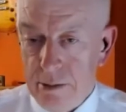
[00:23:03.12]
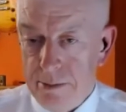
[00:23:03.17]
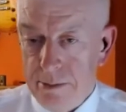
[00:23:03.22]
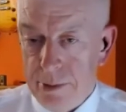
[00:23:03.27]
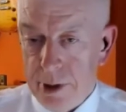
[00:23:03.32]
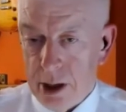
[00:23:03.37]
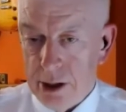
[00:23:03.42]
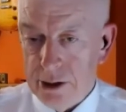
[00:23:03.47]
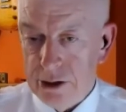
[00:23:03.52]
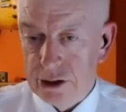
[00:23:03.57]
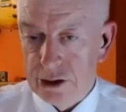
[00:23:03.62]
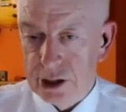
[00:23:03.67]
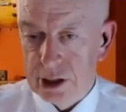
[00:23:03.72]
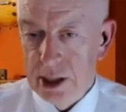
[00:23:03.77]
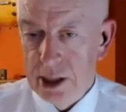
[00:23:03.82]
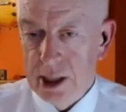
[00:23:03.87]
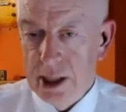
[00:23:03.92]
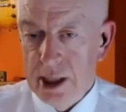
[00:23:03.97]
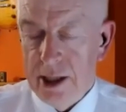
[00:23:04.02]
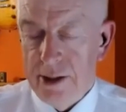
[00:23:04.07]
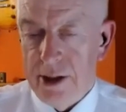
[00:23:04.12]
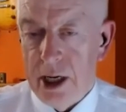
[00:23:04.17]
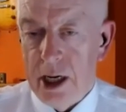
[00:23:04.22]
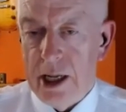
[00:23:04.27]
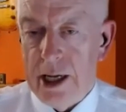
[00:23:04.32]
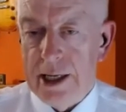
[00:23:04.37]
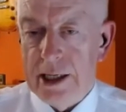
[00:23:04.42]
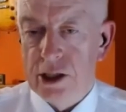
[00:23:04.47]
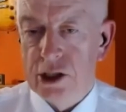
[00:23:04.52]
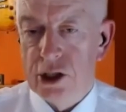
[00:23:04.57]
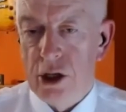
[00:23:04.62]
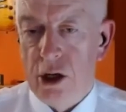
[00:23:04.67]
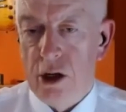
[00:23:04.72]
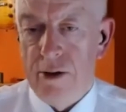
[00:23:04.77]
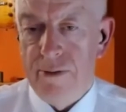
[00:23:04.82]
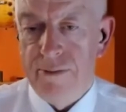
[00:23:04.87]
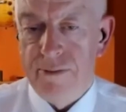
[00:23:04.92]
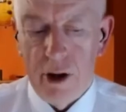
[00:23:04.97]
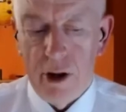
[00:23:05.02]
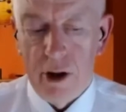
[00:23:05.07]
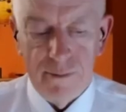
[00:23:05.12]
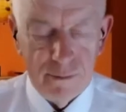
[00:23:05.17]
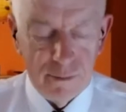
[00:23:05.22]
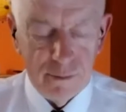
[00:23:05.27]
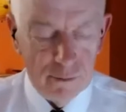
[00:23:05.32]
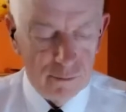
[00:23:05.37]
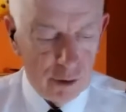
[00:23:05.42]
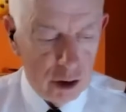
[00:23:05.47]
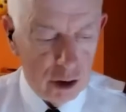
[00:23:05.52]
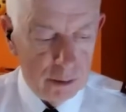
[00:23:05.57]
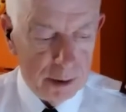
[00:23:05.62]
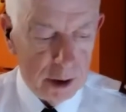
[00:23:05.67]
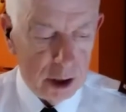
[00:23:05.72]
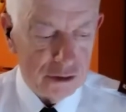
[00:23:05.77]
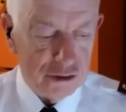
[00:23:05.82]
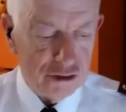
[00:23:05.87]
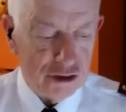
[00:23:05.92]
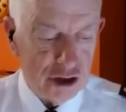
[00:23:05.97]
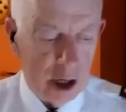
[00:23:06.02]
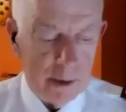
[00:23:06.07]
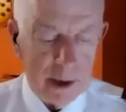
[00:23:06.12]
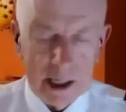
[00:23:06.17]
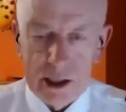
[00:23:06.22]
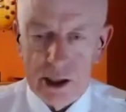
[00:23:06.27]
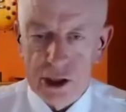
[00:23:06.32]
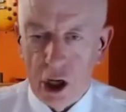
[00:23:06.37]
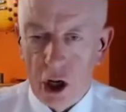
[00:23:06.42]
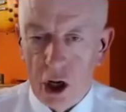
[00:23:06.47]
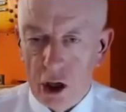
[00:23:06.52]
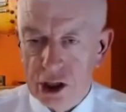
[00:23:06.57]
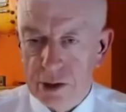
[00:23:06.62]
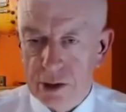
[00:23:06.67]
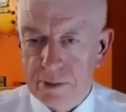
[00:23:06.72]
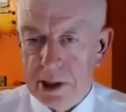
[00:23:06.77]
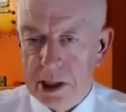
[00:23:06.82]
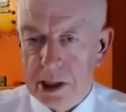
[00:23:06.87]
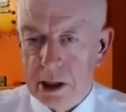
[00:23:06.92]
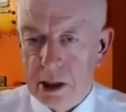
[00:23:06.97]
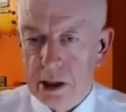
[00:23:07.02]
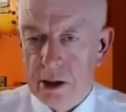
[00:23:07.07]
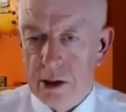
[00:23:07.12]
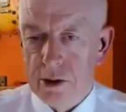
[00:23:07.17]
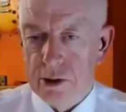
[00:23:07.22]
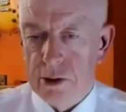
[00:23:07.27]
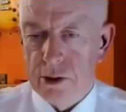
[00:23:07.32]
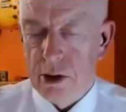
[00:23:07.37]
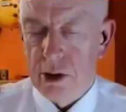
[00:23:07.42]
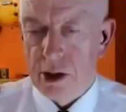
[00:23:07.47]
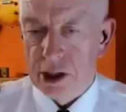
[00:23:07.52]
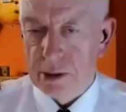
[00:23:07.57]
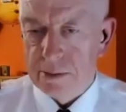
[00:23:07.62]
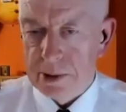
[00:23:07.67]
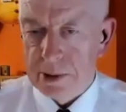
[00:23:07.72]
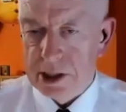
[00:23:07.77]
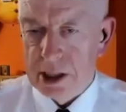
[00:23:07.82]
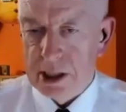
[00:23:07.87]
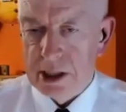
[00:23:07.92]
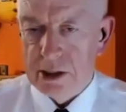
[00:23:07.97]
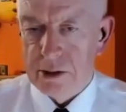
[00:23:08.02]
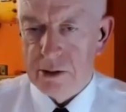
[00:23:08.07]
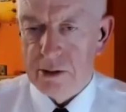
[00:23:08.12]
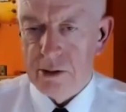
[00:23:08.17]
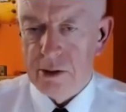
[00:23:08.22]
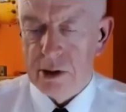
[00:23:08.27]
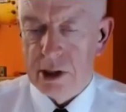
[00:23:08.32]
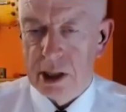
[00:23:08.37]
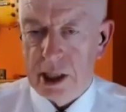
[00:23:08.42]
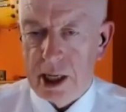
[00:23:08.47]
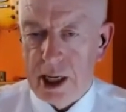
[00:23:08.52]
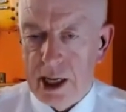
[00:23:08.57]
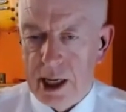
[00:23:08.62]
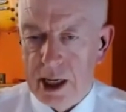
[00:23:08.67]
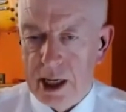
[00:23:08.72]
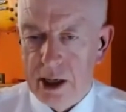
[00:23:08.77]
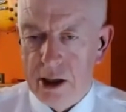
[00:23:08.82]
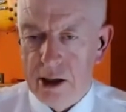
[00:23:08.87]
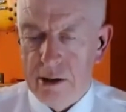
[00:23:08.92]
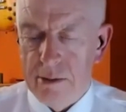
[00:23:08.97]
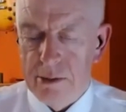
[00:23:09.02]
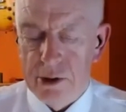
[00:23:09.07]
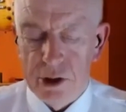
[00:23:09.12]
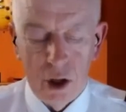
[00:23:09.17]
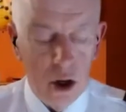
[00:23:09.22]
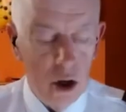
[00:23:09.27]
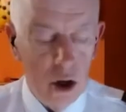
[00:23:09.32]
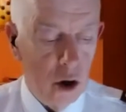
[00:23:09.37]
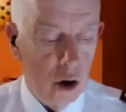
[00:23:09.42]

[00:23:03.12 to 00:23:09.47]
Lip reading: bots, the likes of robots going into hospitals or hospices or care homes,